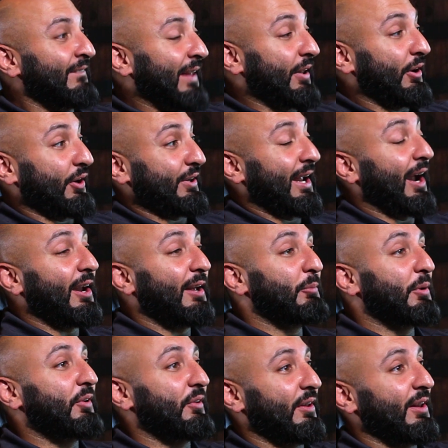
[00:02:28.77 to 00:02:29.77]
And they're carrying
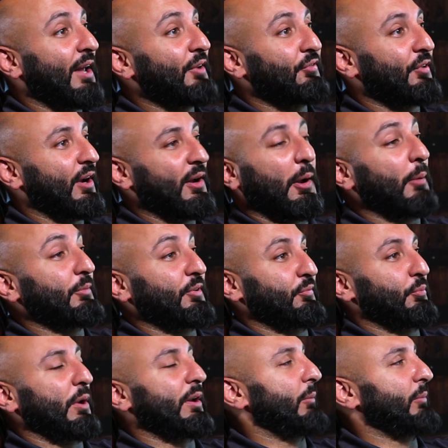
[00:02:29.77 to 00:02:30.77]
them into the LAN center, and I'm
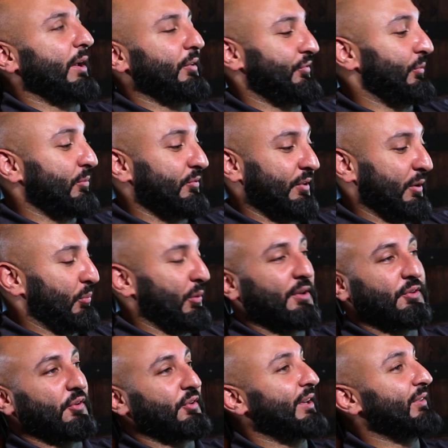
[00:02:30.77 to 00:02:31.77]
just waiting. I'm like, someone's going to
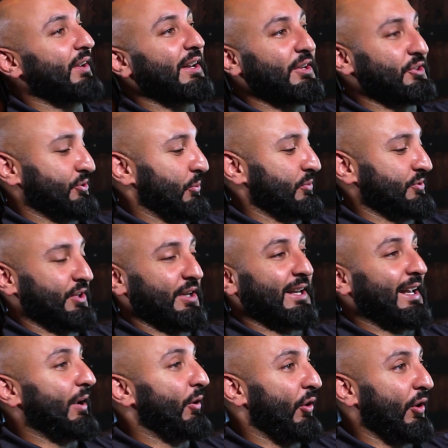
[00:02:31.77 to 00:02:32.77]
break their TV, someone's going to
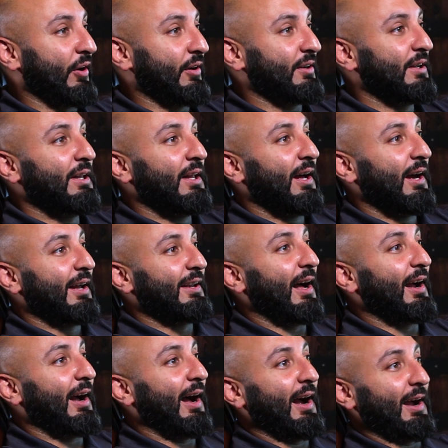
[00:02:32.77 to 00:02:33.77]
get hurt. And
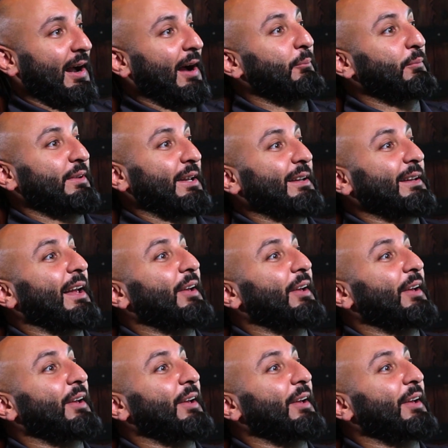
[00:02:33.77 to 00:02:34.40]
I'm getting